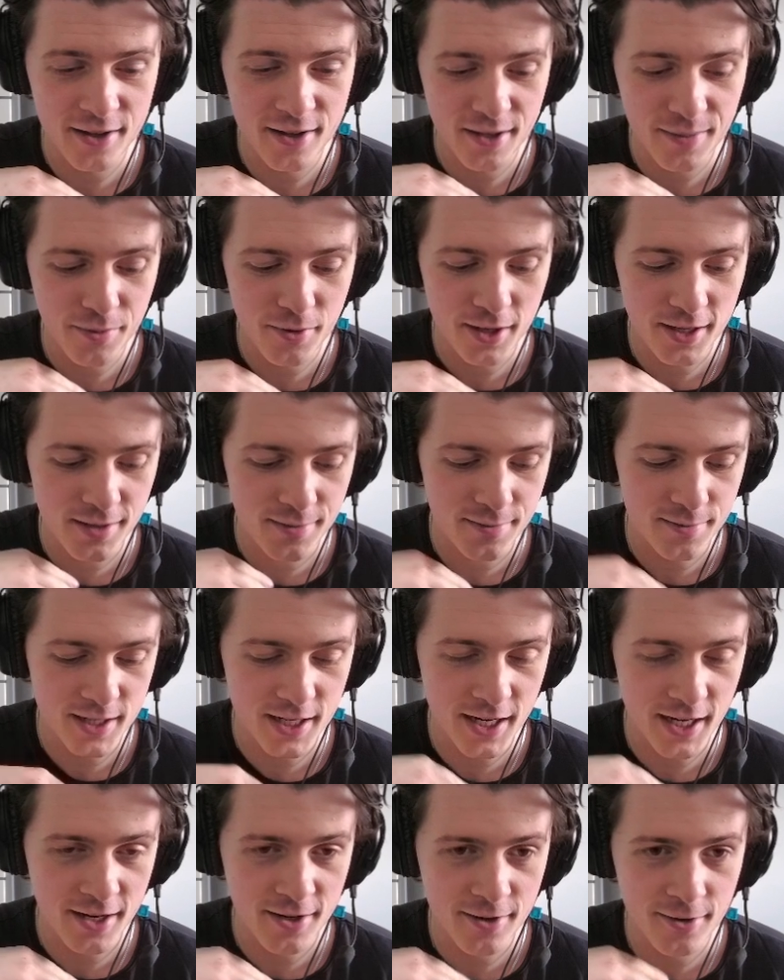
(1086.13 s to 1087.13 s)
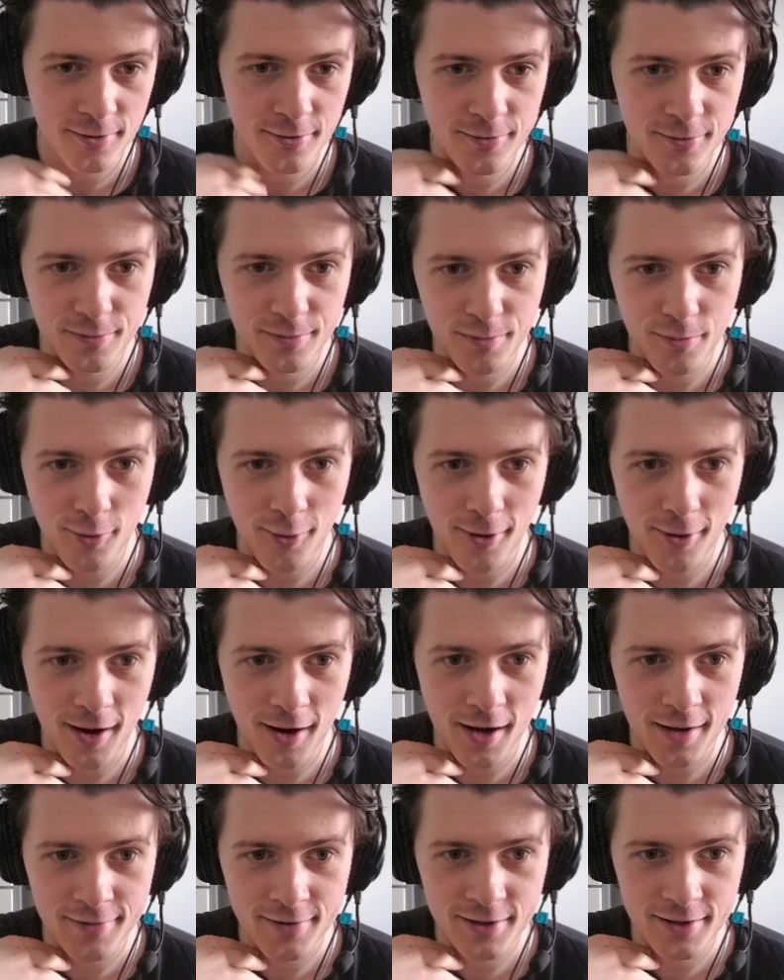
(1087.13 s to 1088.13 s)
bring him down more
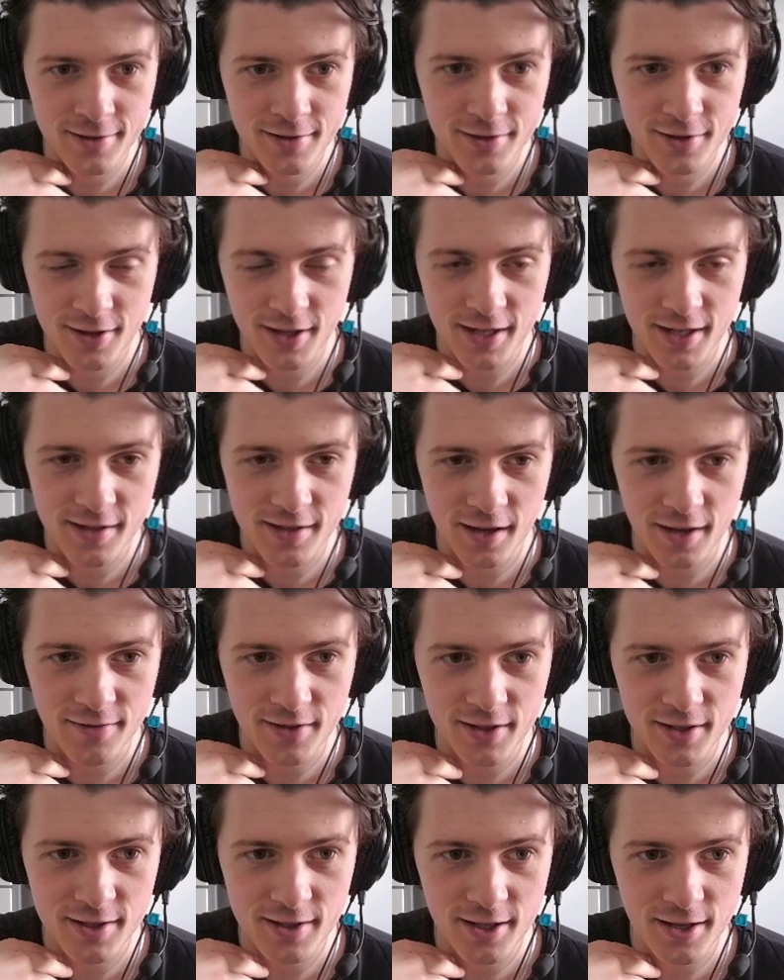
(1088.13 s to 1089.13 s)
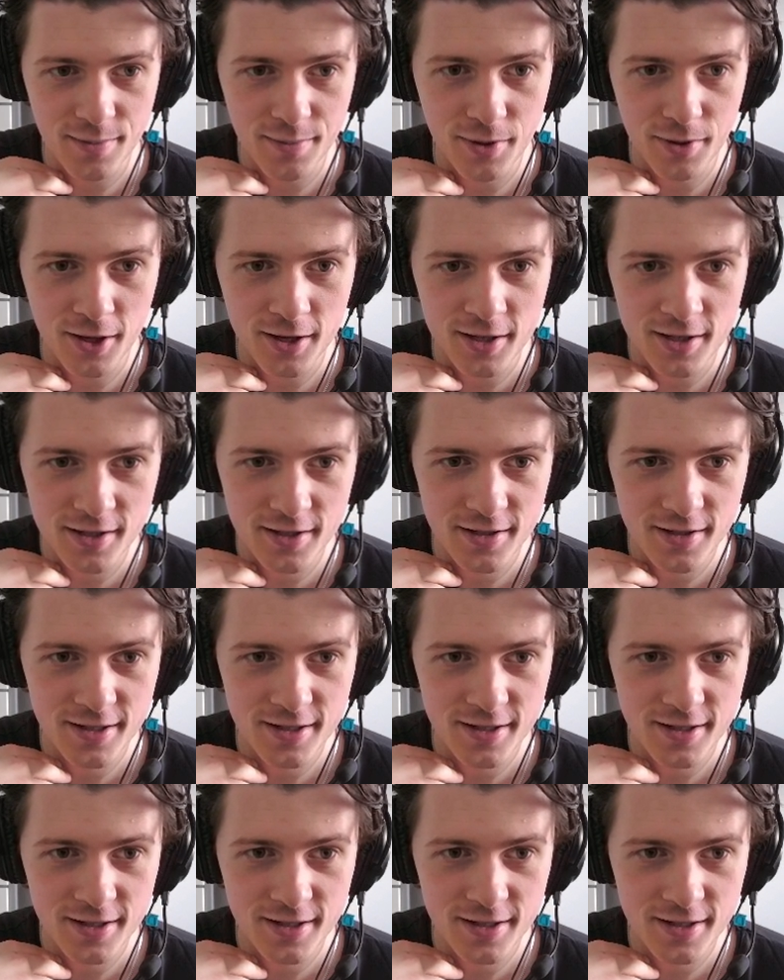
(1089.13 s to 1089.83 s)
often, so that's obviously a plus.